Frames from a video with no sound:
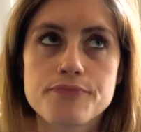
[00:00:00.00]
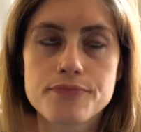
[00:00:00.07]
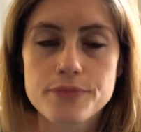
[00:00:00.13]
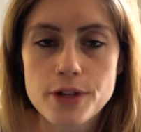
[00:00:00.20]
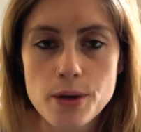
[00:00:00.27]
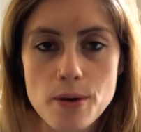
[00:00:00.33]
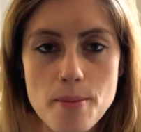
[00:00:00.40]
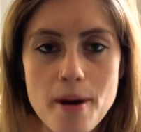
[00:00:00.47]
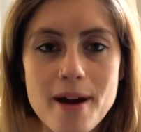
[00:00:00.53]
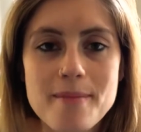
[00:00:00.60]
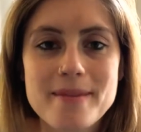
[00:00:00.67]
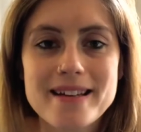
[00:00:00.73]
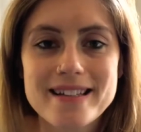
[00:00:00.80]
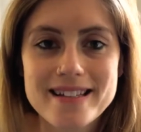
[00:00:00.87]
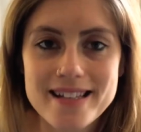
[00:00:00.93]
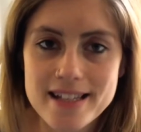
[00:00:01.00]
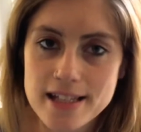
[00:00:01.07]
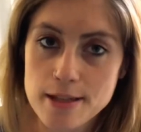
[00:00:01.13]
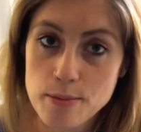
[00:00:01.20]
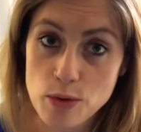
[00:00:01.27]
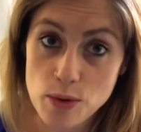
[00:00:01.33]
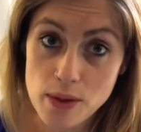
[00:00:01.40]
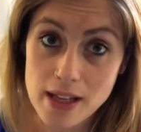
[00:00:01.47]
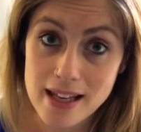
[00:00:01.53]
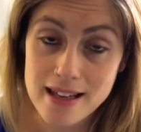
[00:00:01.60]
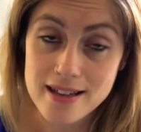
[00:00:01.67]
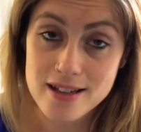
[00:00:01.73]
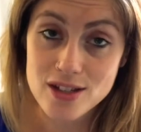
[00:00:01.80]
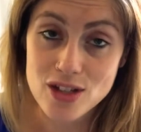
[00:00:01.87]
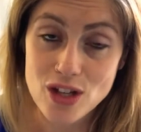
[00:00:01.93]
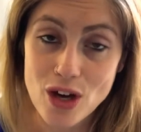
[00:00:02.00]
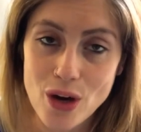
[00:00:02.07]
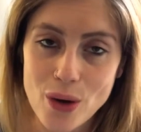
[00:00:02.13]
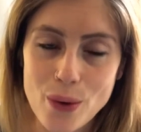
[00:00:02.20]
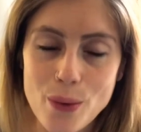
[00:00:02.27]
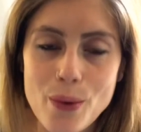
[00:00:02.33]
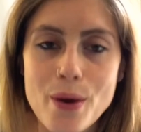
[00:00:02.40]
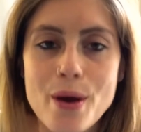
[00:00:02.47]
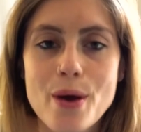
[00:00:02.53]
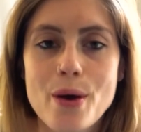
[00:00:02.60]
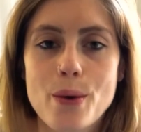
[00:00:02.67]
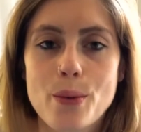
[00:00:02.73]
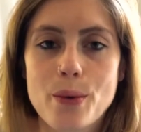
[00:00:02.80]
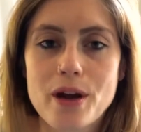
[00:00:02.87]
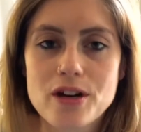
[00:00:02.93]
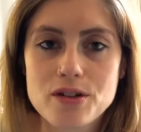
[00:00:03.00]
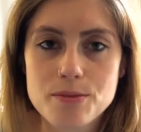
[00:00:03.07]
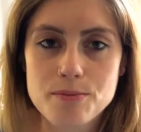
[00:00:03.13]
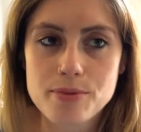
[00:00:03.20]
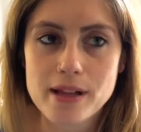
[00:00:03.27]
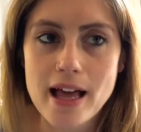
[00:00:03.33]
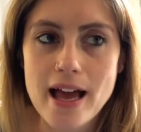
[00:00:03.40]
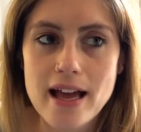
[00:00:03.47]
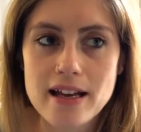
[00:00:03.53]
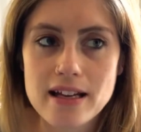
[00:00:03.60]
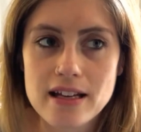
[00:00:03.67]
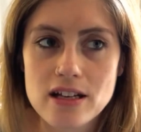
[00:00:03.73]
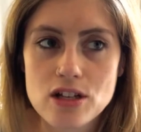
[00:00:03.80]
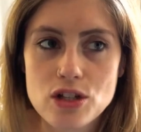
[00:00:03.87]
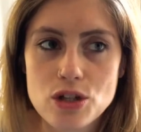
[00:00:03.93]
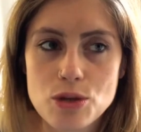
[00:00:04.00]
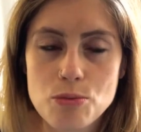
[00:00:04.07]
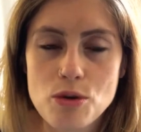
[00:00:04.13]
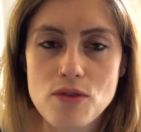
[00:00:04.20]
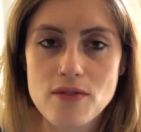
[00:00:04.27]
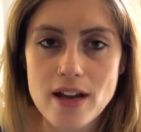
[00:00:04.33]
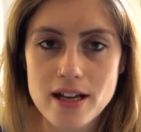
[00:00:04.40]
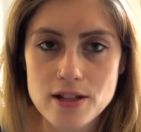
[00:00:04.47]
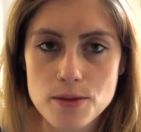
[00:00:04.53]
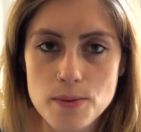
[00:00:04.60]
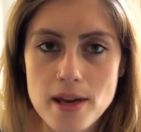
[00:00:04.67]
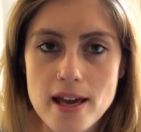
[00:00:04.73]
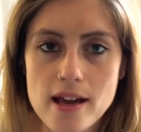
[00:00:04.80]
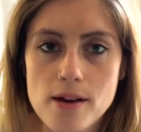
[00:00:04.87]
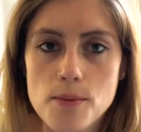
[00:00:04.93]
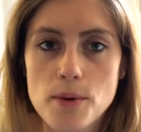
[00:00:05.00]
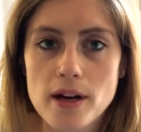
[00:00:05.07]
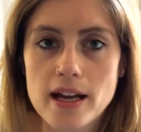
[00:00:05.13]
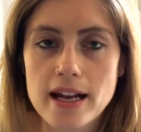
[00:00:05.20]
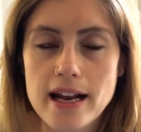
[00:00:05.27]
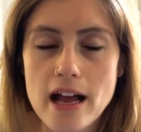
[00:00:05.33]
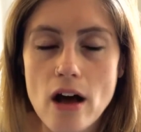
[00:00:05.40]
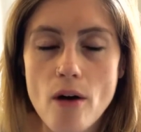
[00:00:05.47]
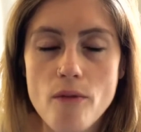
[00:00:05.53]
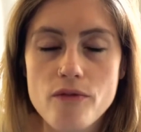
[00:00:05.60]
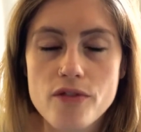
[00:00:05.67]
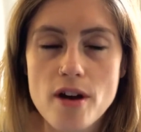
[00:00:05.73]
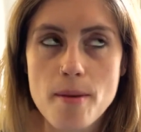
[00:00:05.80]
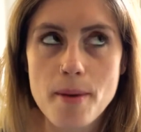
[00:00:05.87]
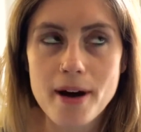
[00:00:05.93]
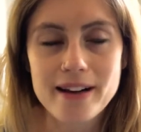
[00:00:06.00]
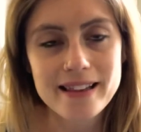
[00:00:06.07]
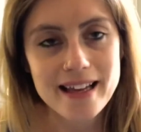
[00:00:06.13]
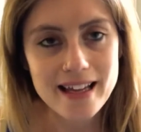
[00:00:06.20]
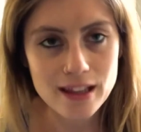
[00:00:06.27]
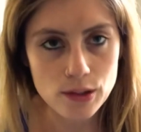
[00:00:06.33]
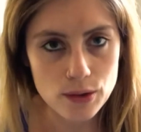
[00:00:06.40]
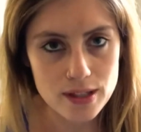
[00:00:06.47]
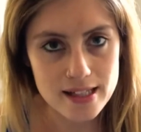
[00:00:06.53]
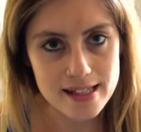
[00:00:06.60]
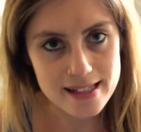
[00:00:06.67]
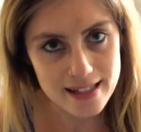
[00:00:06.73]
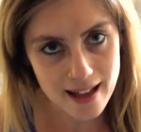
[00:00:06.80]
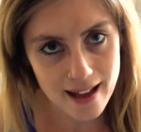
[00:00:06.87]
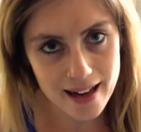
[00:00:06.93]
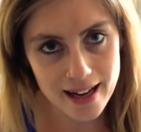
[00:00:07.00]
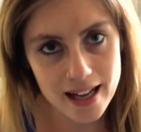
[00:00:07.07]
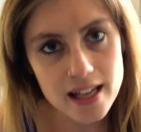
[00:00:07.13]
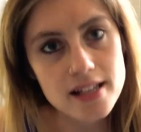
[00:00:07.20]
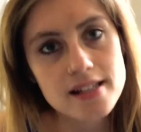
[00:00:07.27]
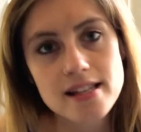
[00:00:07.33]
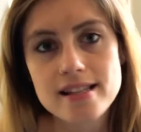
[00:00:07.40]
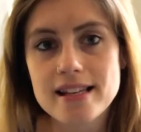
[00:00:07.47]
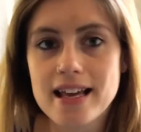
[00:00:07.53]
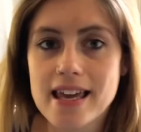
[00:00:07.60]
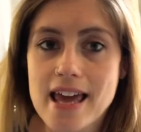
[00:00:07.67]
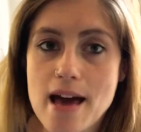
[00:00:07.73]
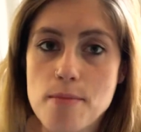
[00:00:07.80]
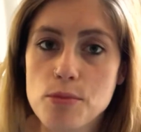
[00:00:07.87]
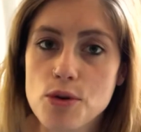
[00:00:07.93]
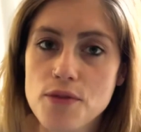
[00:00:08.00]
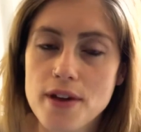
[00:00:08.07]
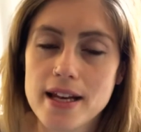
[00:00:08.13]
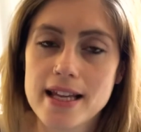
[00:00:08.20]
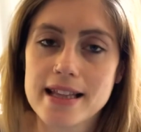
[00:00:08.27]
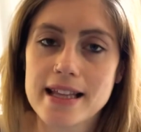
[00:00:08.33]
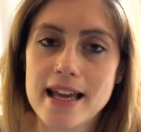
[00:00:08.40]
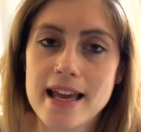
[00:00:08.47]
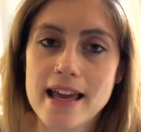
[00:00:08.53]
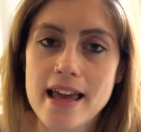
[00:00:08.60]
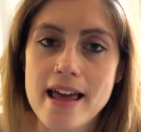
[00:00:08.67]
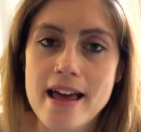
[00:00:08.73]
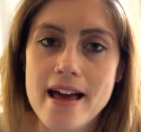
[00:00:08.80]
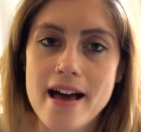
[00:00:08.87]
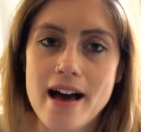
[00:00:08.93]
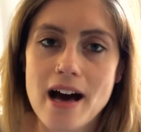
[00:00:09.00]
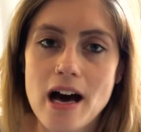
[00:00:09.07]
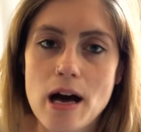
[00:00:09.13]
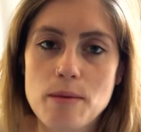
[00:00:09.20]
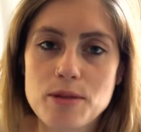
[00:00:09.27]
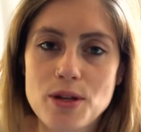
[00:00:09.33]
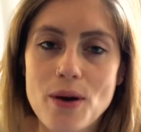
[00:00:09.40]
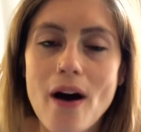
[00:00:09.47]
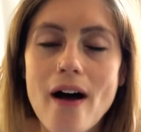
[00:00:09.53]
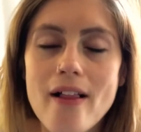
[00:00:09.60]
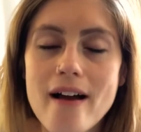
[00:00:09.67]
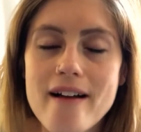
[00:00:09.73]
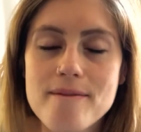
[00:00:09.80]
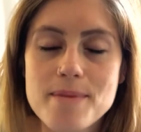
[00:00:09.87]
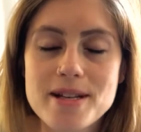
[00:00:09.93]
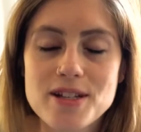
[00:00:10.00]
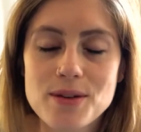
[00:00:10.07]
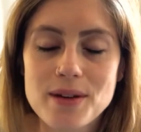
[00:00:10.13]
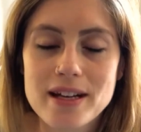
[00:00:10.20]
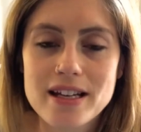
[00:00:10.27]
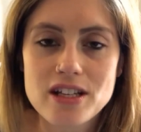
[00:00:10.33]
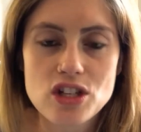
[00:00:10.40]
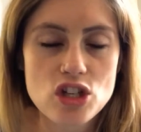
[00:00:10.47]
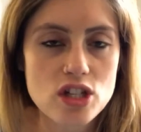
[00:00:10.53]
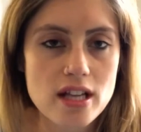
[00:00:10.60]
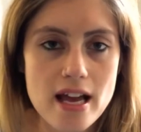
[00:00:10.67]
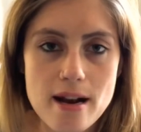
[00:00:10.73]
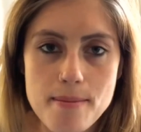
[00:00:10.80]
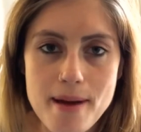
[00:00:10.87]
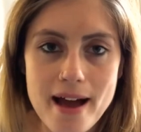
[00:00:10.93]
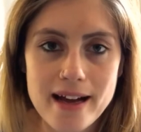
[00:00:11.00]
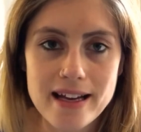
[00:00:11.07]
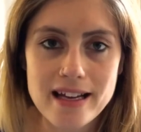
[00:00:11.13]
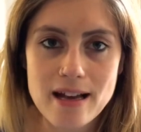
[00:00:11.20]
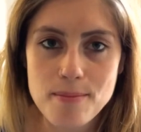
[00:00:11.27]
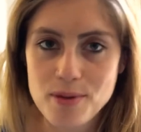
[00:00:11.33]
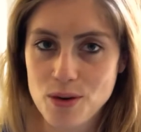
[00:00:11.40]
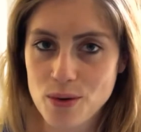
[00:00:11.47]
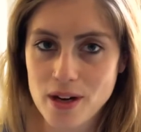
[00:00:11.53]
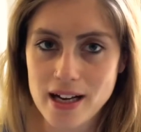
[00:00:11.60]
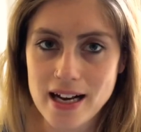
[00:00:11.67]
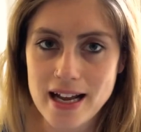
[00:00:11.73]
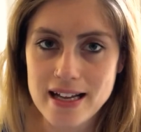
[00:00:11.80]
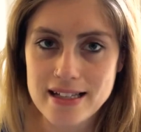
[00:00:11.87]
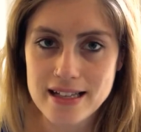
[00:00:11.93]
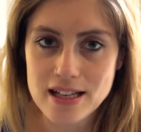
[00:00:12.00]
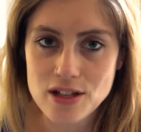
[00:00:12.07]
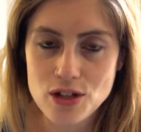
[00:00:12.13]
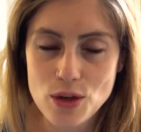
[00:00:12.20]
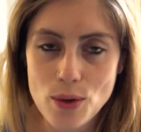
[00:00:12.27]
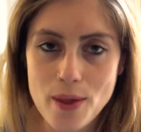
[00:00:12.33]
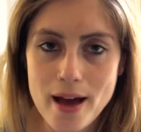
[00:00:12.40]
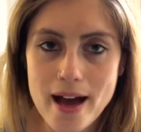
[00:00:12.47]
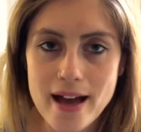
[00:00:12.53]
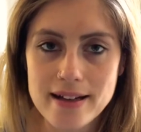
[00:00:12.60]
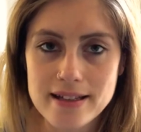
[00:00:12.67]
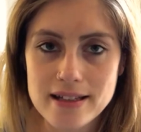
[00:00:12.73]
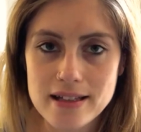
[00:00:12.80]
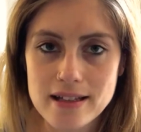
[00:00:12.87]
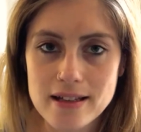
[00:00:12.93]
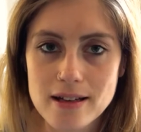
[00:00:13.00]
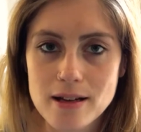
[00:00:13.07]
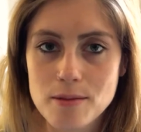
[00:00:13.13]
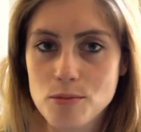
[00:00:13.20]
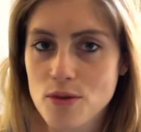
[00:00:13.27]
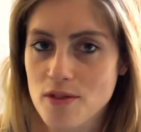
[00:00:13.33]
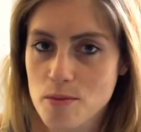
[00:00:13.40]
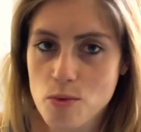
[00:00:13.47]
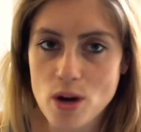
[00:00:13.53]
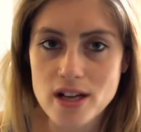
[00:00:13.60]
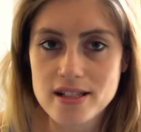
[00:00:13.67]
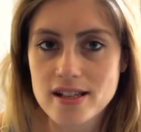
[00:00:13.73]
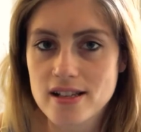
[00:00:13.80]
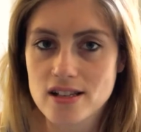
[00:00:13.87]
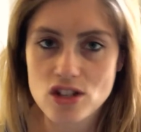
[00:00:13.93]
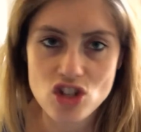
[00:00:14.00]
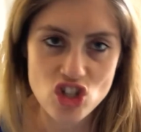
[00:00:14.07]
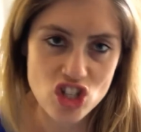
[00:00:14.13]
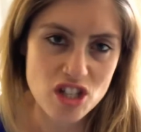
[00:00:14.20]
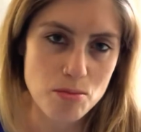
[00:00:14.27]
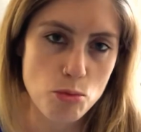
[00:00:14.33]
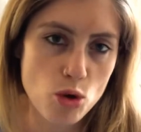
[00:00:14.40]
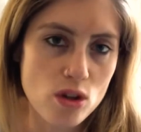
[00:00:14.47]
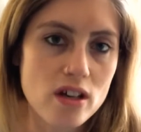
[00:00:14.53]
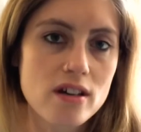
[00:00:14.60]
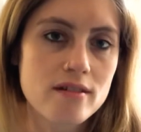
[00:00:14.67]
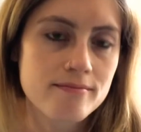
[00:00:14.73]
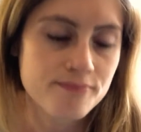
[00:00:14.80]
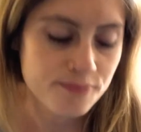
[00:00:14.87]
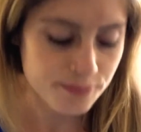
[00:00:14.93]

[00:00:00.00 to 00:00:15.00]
new apartment smoothly. So we are planning to move next week. We're getting help from our landlord's son since I can't move anything. So all I've been doing is just kind of packing up and organizing so that the moving process is just smoother.